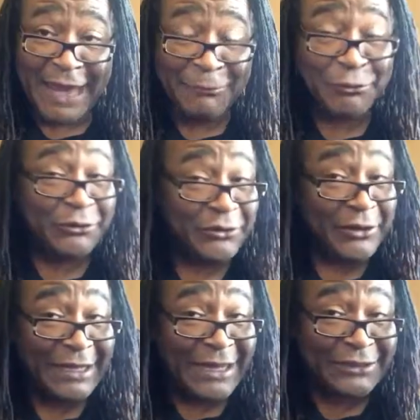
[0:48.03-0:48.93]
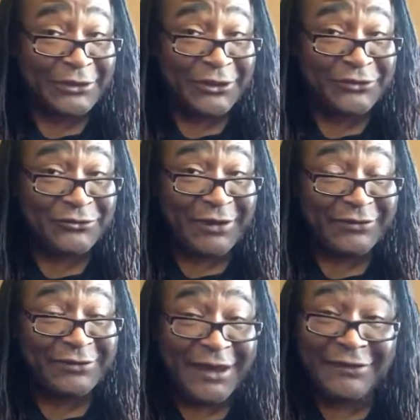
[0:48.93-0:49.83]
I'm doing good. I got the good
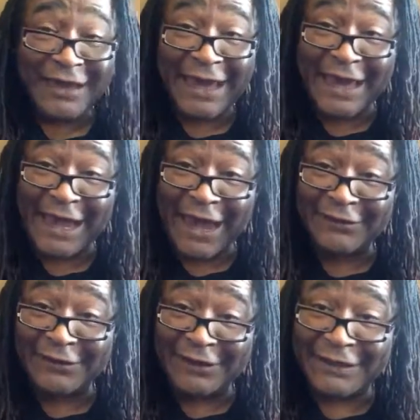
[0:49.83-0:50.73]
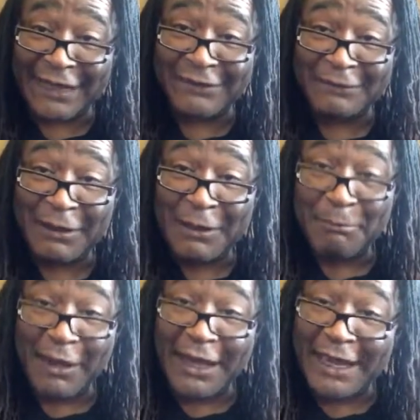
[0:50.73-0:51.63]
stress test and actually getting
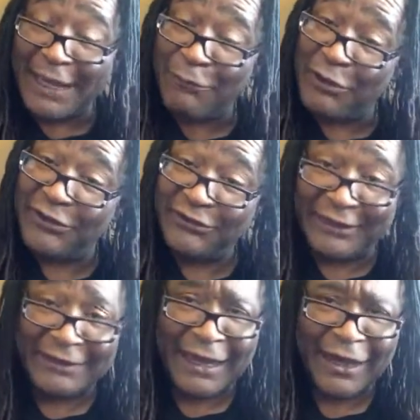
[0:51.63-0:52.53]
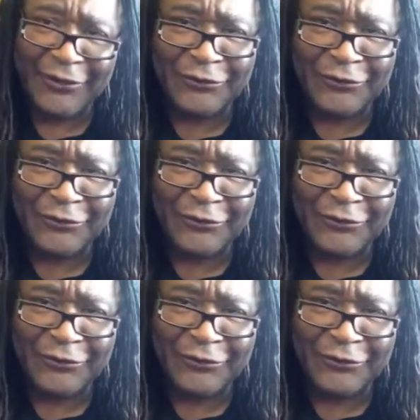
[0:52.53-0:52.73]
my A1C down.